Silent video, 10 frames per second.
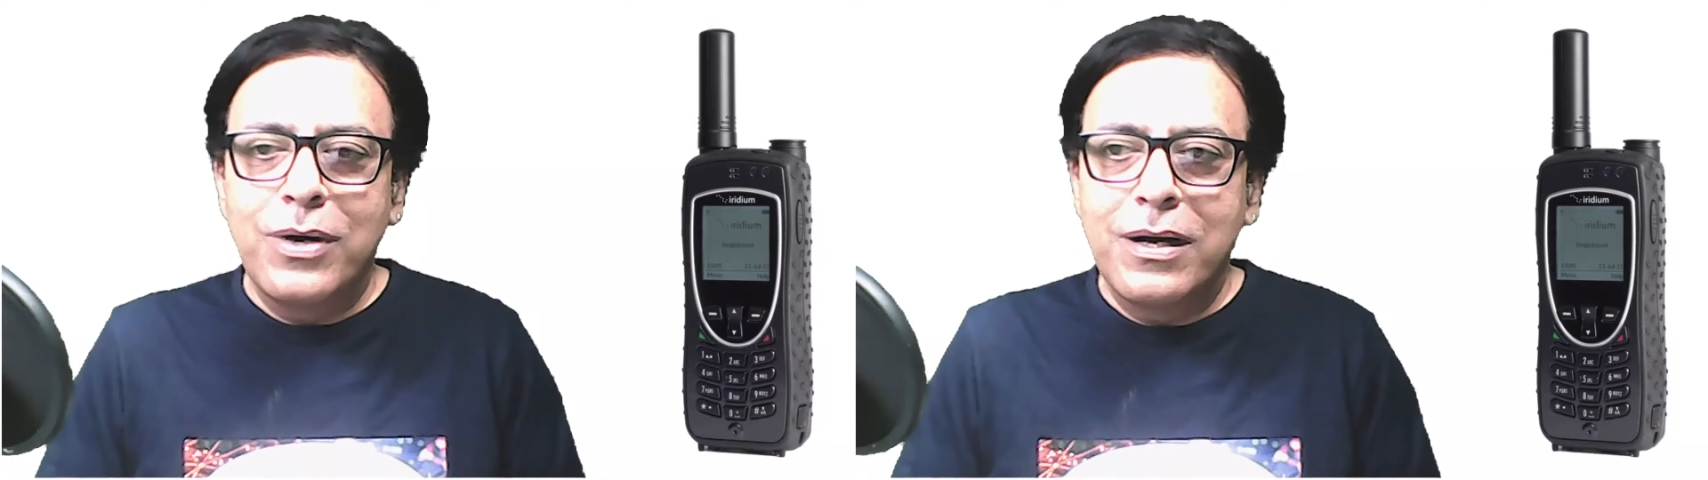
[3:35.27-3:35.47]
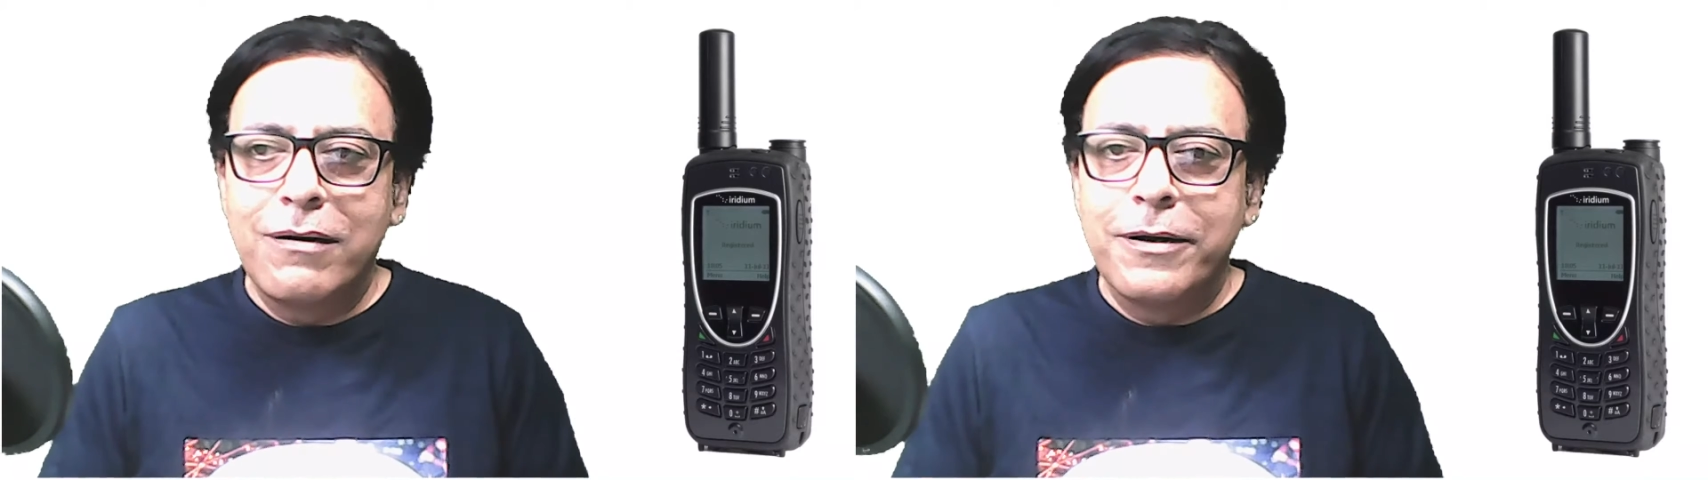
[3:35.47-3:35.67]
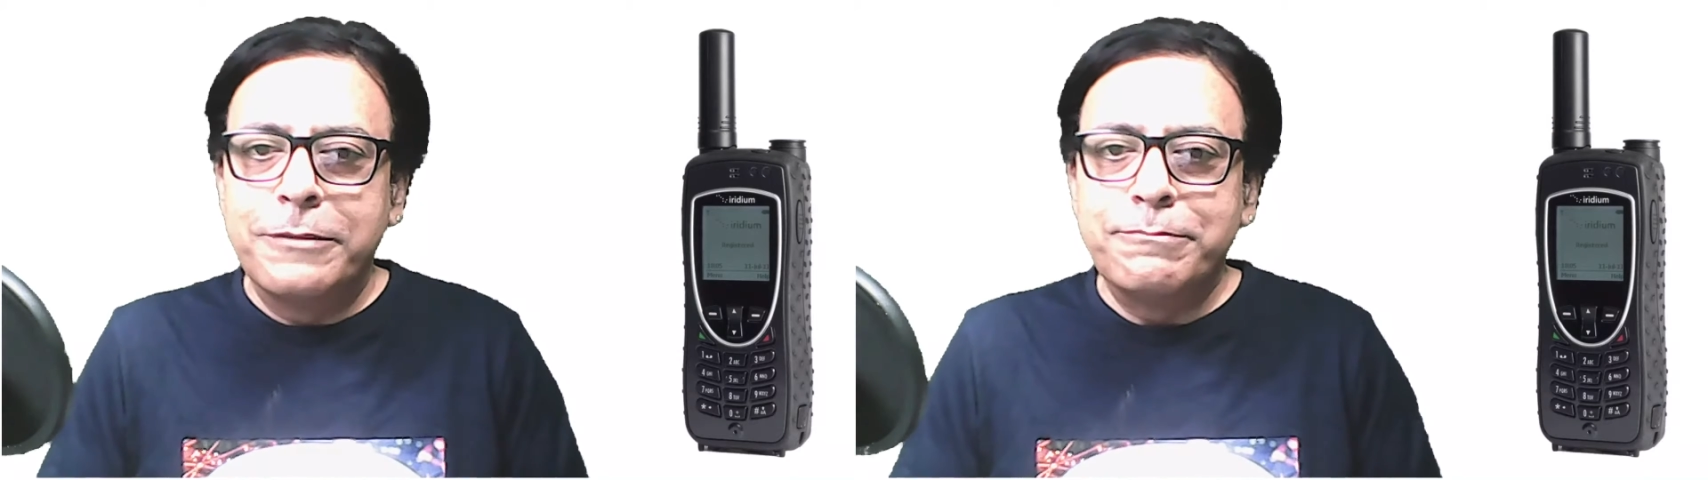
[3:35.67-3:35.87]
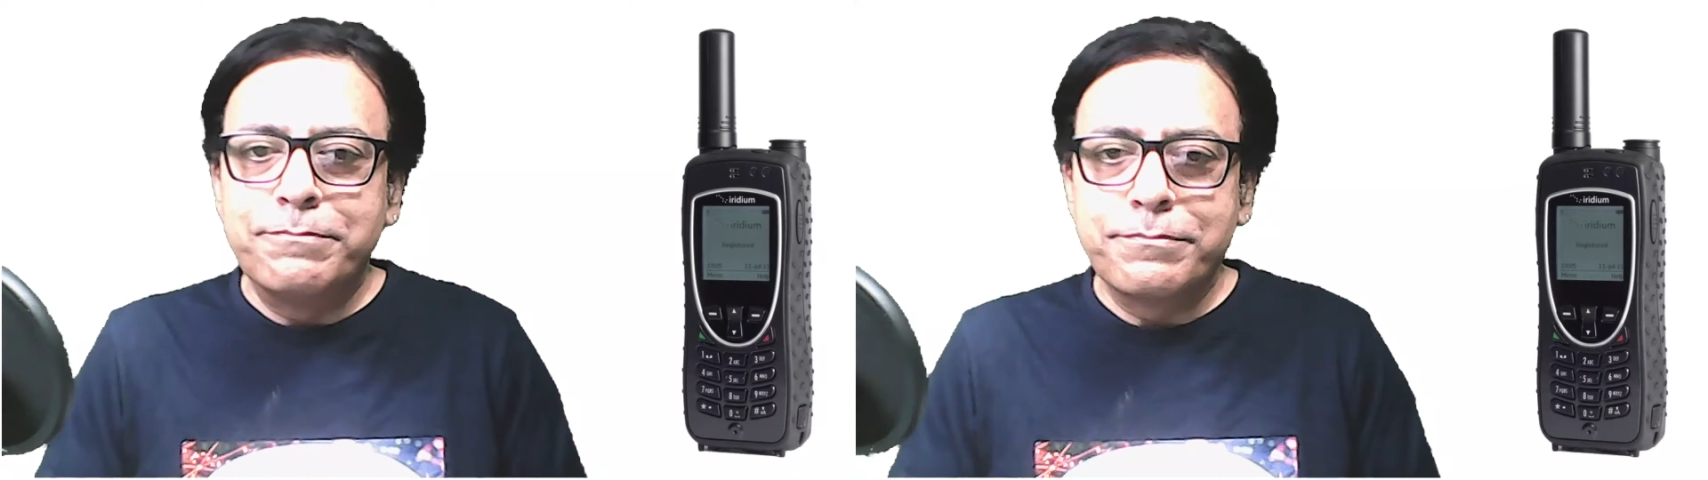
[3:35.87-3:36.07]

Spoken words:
our